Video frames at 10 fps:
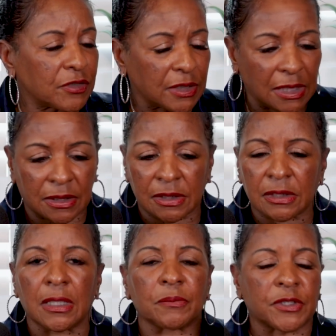said this
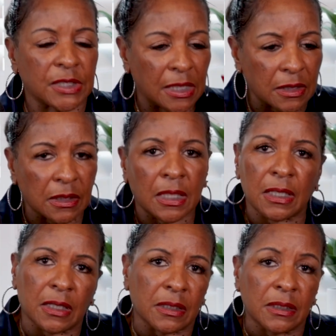and I'm saying it
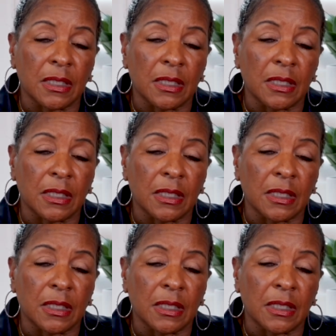again.